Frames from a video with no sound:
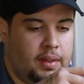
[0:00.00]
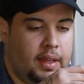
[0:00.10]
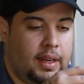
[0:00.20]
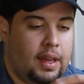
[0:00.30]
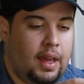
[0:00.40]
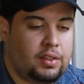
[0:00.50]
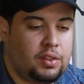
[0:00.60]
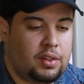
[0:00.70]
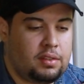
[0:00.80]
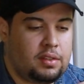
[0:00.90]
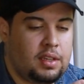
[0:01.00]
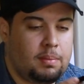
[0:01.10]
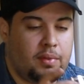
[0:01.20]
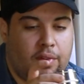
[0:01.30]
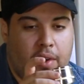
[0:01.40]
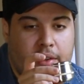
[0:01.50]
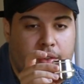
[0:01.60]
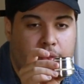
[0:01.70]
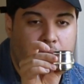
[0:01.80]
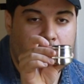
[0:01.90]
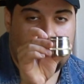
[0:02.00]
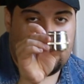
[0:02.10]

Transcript: and as you can see before I do,